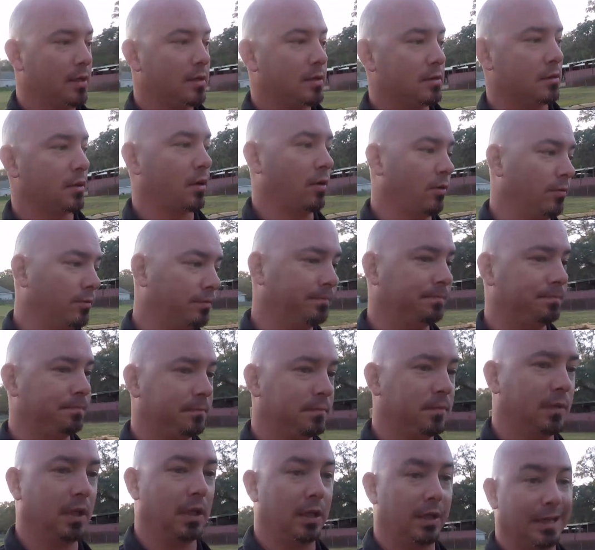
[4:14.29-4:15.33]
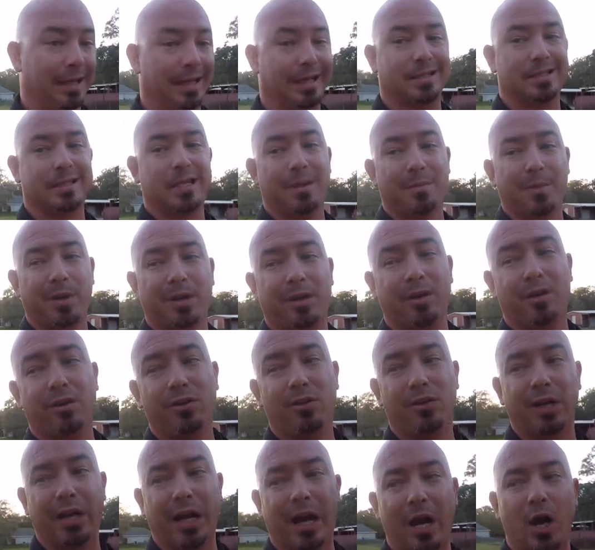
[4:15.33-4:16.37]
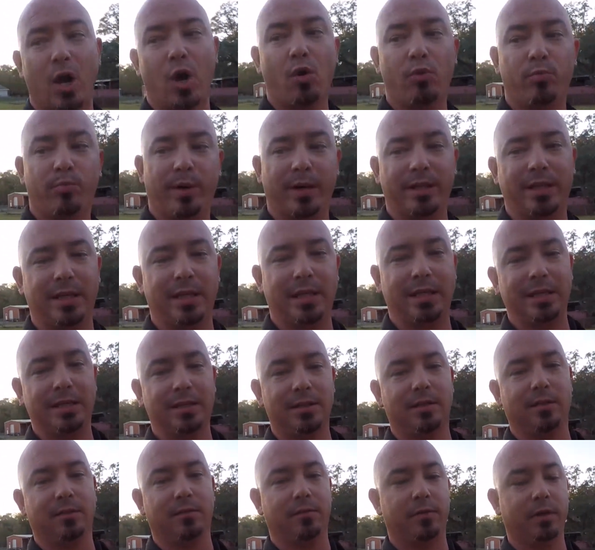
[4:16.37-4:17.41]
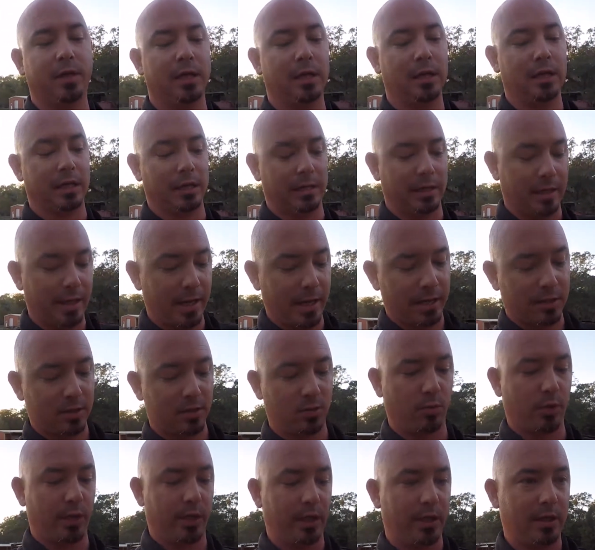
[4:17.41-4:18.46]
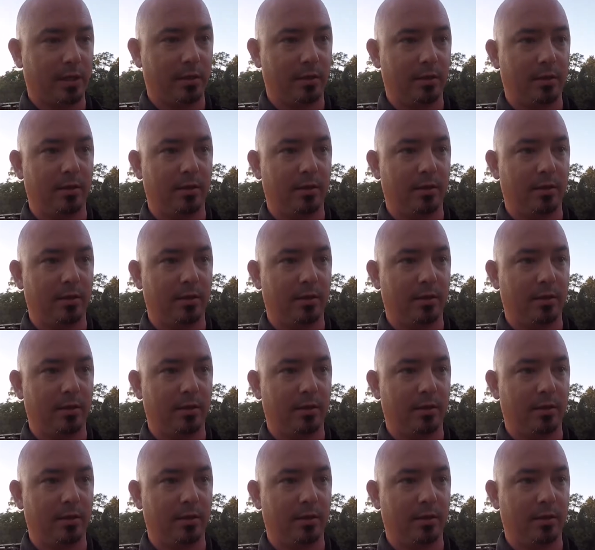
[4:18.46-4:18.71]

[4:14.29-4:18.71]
So it's coming along. I hope by the end of next week